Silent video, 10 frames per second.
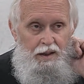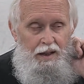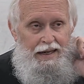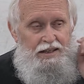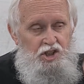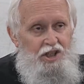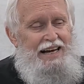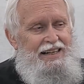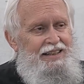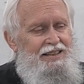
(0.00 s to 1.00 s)
A
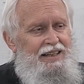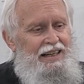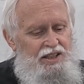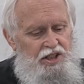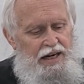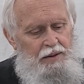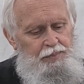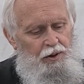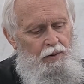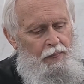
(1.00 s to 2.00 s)
second
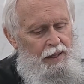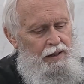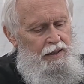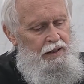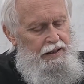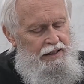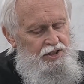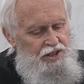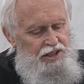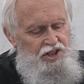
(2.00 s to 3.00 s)
example
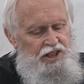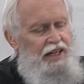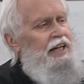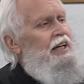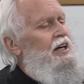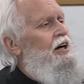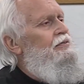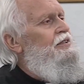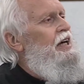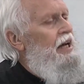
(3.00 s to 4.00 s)
is the city
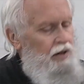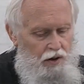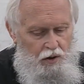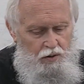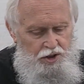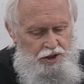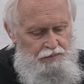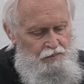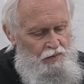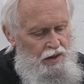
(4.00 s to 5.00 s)
of Taos,
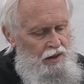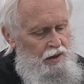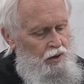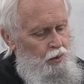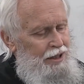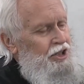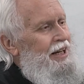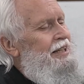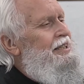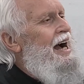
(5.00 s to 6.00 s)
which
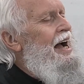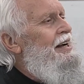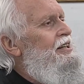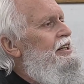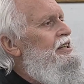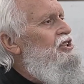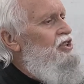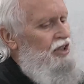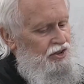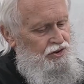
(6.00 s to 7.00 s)

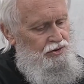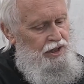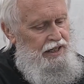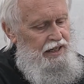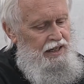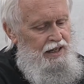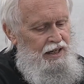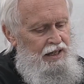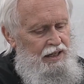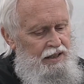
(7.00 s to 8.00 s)
Antiochus Iii
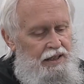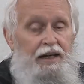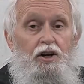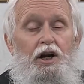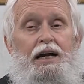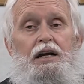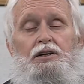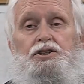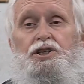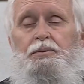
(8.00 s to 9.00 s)

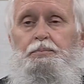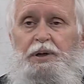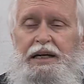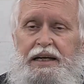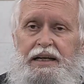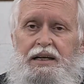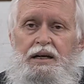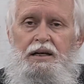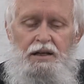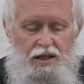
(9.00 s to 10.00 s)
declared to
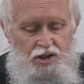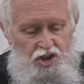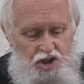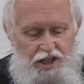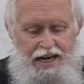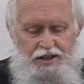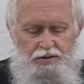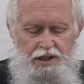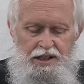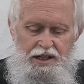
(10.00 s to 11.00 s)
be
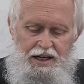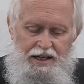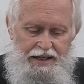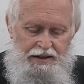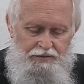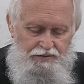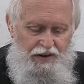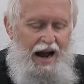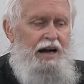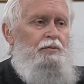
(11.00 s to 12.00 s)
sacred,
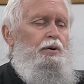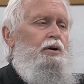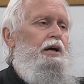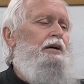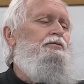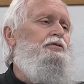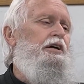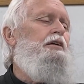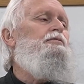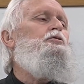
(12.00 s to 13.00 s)
inviolable, and
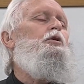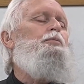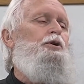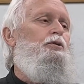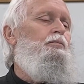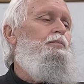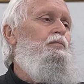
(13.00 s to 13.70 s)
free of tribute.